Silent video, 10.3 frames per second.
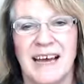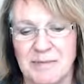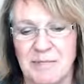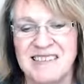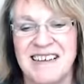
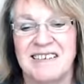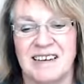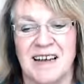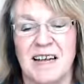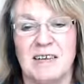essentially,
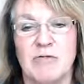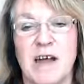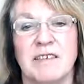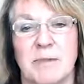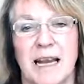I
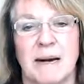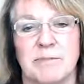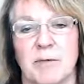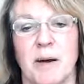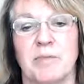raise my
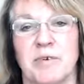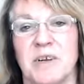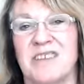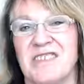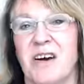laptop up so
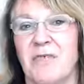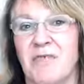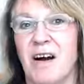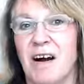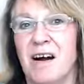it's not
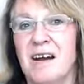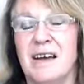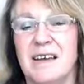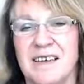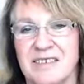far.
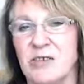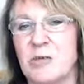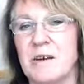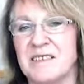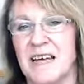It's
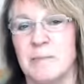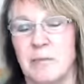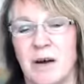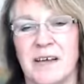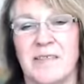almost at
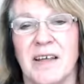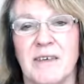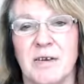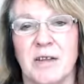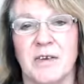the at the
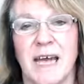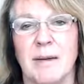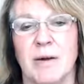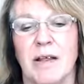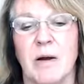level of the
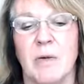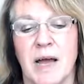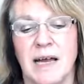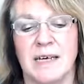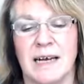camera. That way
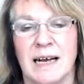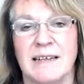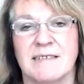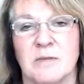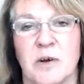I can
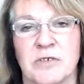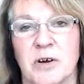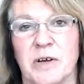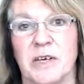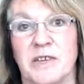glance at what's
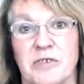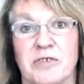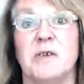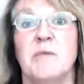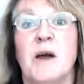going on the
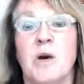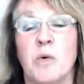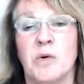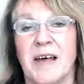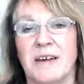screen
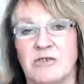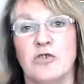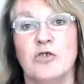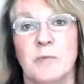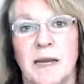without
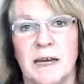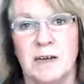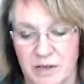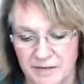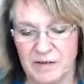too big a
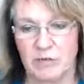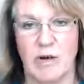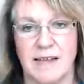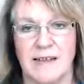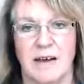look. If
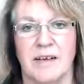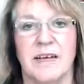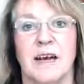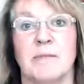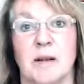it's right down
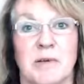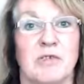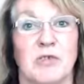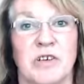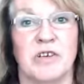here, I'm going to
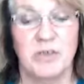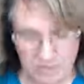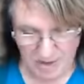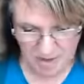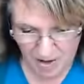be talking to
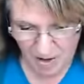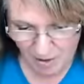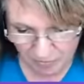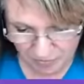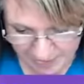you and then
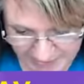looking